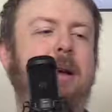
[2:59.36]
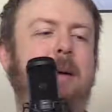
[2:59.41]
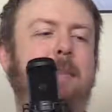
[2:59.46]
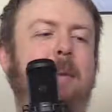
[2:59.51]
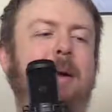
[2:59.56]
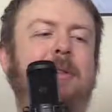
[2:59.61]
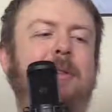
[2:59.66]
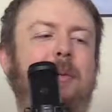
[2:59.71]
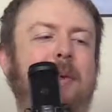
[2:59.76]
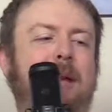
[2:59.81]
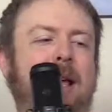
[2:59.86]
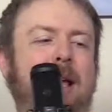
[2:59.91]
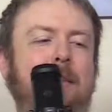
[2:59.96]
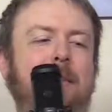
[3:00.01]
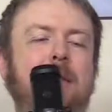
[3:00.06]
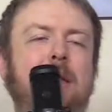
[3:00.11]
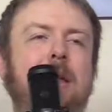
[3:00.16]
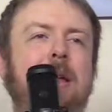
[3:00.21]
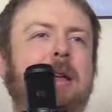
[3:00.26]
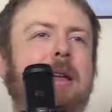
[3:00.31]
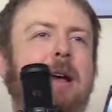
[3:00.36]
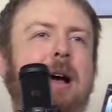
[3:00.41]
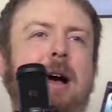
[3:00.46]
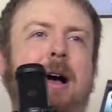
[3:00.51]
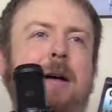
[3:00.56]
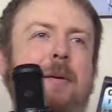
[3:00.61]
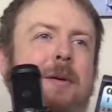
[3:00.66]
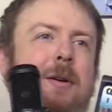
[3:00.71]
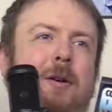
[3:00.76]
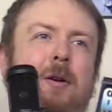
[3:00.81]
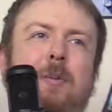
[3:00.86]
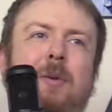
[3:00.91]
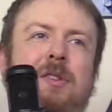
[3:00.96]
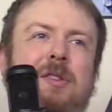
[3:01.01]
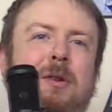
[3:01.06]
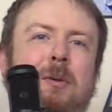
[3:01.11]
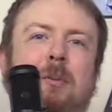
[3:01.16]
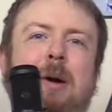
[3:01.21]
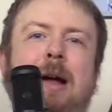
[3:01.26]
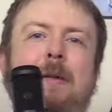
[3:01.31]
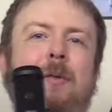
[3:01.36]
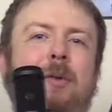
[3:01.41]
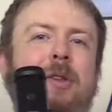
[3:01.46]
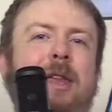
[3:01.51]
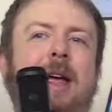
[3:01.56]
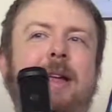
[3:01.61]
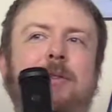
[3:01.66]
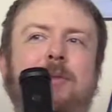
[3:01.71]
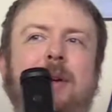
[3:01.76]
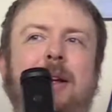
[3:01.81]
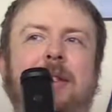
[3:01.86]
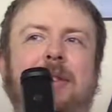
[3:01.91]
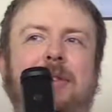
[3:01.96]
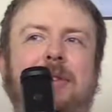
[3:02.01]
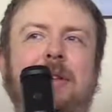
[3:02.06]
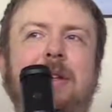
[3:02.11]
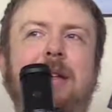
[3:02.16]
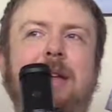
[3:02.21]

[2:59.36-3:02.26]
puzzle game, almost to rival Tetris,